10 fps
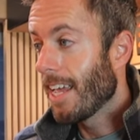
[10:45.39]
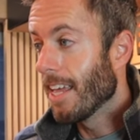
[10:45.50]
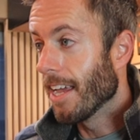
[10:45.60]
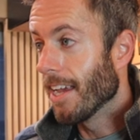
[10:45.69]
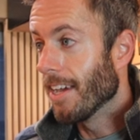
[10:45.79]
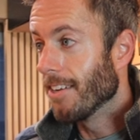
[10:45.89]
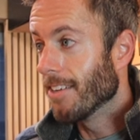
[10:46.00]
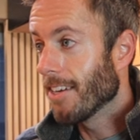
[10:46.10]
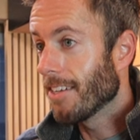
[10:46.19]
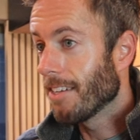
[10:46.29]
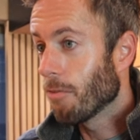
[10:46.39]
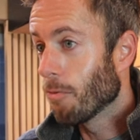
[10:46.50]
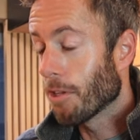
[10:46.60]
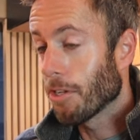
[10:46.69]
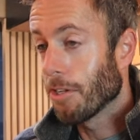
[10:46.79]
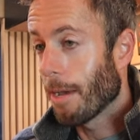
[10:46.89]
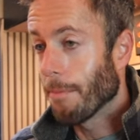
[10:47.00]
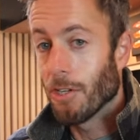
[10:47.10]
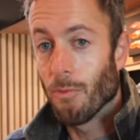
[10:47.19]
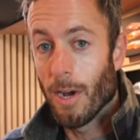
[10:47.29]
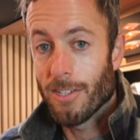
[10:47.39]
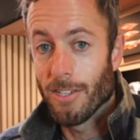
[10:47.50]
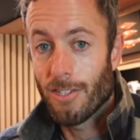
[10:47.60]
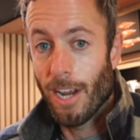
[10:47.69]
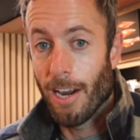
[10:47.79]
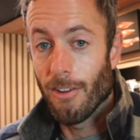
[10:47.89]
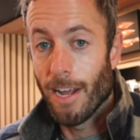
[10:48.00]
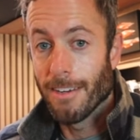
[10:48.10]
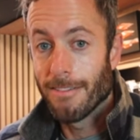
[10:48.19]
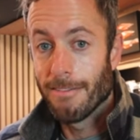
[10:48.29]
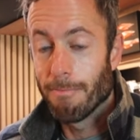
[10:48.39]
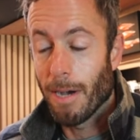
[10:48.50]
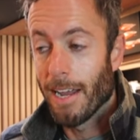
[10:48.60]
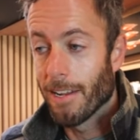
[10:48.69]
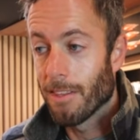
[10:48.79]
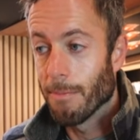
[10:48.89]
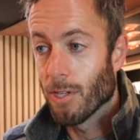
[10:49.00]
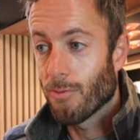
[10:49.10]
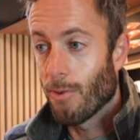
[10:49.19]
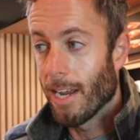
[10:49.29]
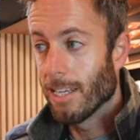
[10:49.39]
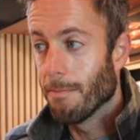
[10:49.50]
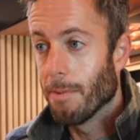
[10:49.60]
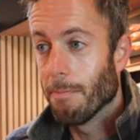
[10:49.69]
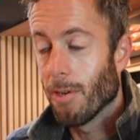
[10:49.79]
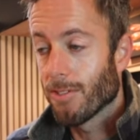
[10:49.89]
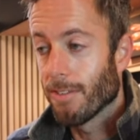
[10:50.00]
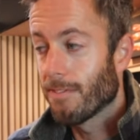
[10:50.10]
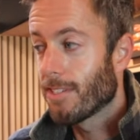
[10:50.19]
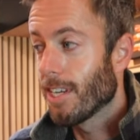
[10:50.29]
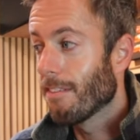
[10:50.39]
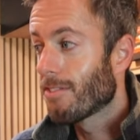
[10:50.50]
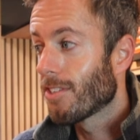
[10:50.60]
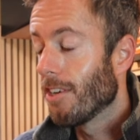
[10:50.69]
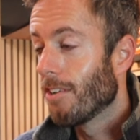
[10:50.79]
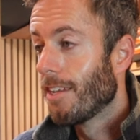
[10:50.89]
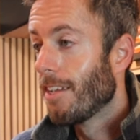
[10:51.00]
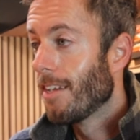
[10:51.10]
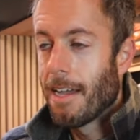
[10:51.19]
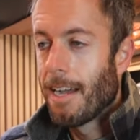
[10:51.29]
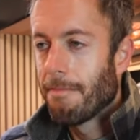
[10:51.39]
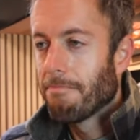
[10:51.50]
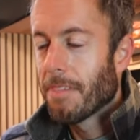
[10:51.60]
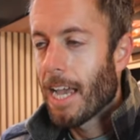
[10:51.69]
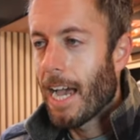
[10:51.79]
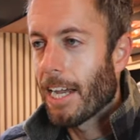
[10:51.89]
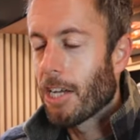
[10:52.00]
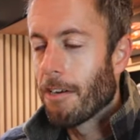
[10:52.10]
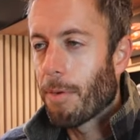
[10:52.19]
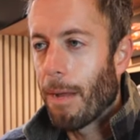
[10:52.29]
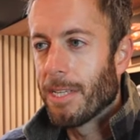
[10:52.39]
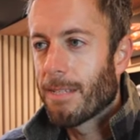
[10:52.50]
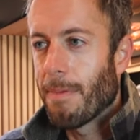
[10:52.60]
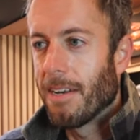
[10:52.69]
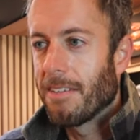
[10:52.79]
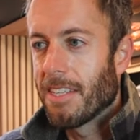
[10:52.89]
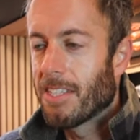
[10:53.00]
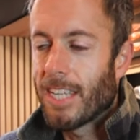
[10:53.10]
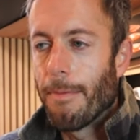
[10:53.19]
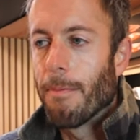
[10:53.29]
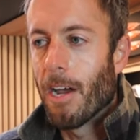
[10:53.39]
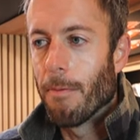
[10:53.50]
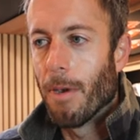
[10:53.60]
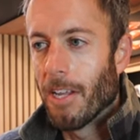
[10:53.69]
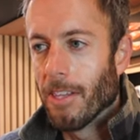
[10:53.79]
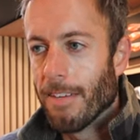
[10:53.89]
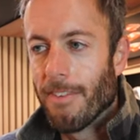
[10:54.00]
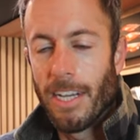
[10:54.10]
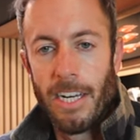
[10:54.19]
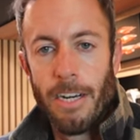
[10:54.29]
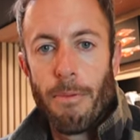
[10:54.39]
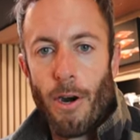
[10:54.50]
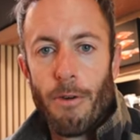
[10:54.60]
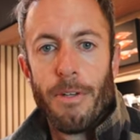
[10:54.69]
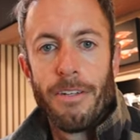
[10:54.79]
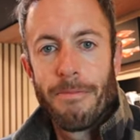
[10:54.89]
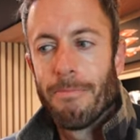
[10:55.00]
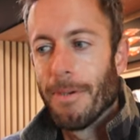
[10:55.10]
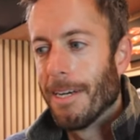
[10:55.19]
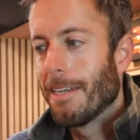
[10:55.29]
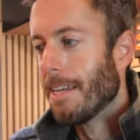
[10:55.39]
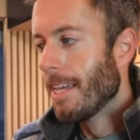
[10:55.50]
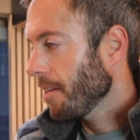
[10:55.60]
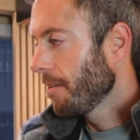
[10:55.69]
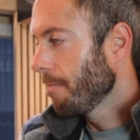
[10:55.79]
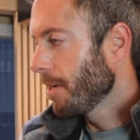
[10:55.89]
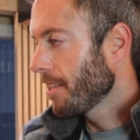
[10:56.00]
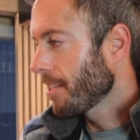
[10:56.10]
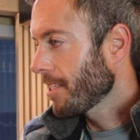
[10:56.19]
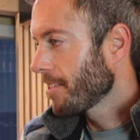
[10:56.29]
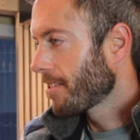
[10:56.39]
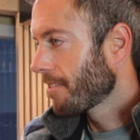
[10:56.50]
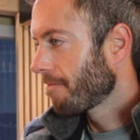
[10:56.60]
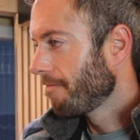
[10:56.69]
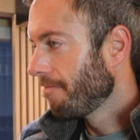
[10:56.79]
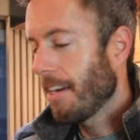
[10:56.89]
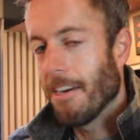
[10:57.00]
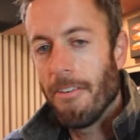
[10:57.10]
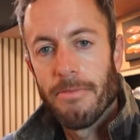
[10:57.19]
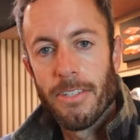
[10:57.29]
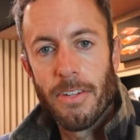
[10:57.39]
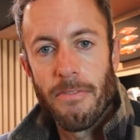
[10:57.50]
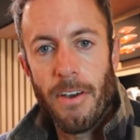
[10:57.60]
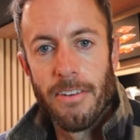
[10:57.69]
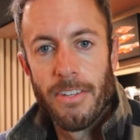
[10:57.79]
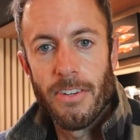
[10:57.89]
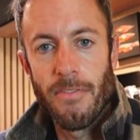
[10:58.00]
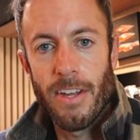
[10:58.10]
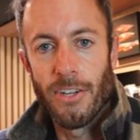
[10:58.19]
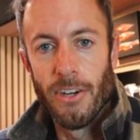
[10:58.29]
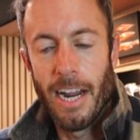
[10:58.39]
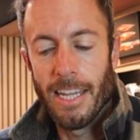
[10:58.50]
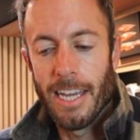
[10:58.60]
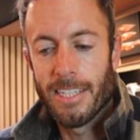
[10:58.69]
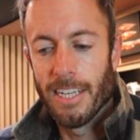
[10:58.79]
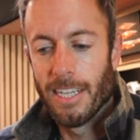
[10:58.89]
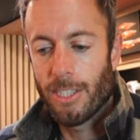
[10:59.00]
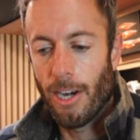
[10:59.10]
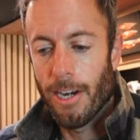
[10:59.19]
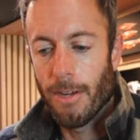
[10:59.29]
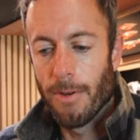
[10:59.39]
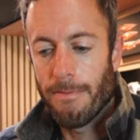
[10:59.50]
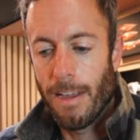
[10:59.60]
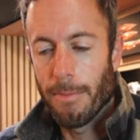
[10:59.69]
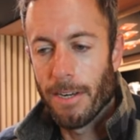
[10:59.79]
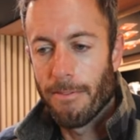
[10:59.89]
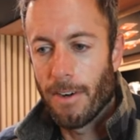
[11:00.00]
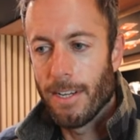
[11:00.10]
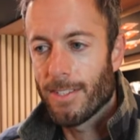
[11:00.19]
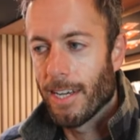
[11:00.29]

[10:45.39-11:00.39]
And you watch this channel, I buy the most random impulsive stuff, so I could have probably spent the same amount of money living in an apartment, but But this is, I don't know, this is fun. This is an adventure. And I liked sharing it with family and friends